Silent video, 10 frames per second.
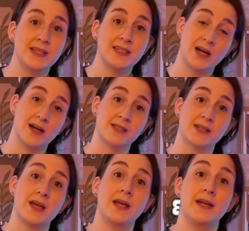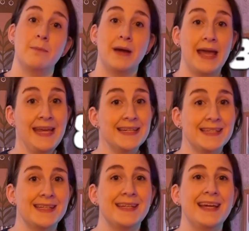task number 8.
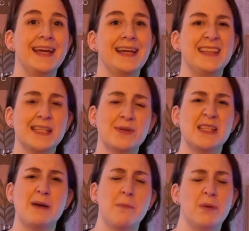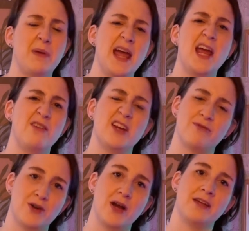This one is about preparing
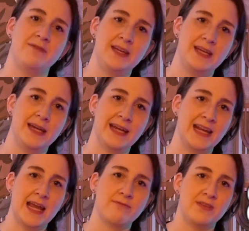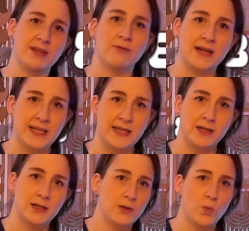for an IV and getting everything ready,
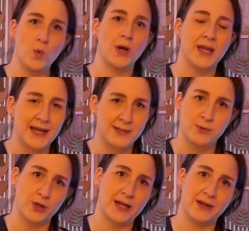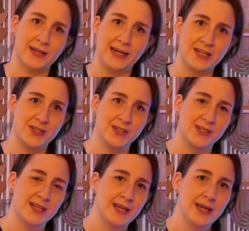working out some drug calculations
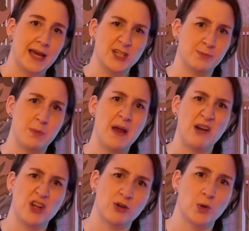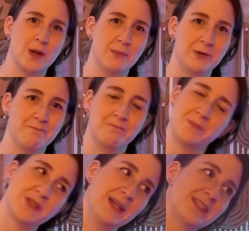and just preparing your equipment.
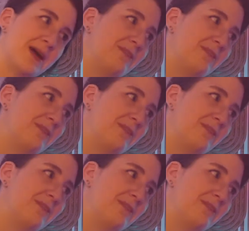So let's go have